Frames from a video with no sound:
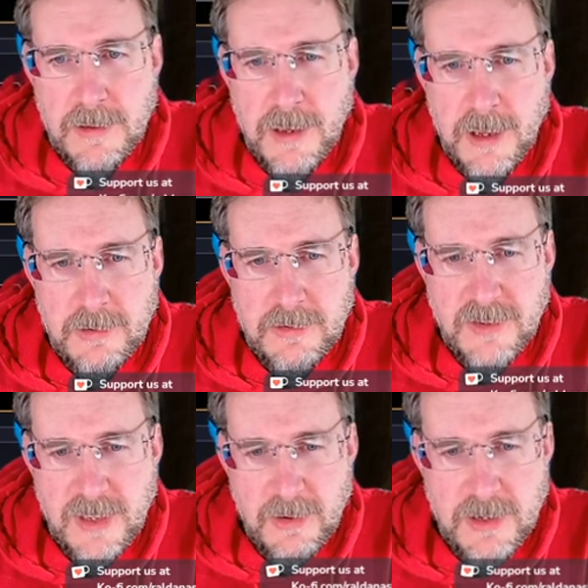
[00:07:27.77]
and you
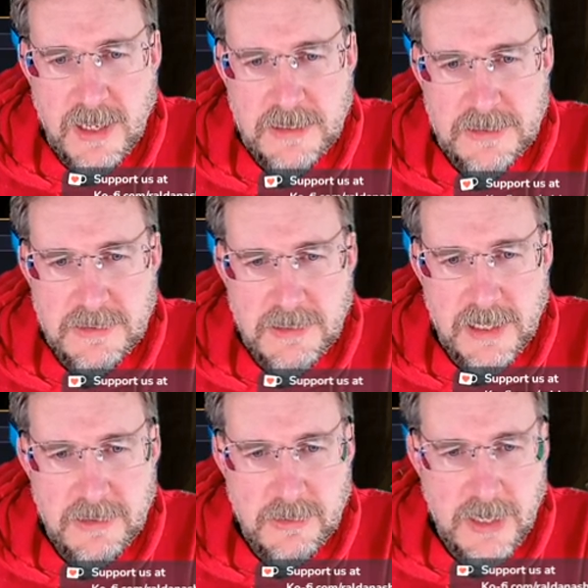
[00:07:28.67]
say occult, oh,
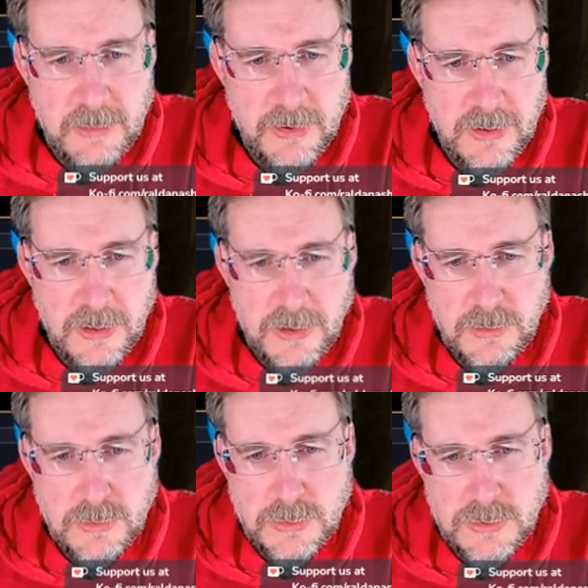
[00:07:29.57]
occult, oh, okay, what could I
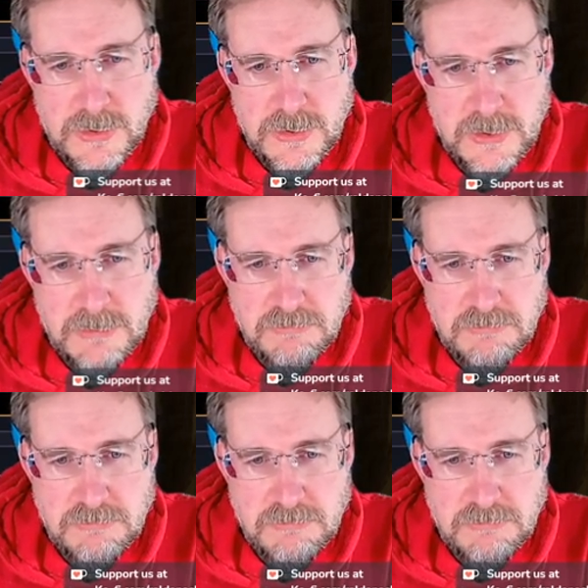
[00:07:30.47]
use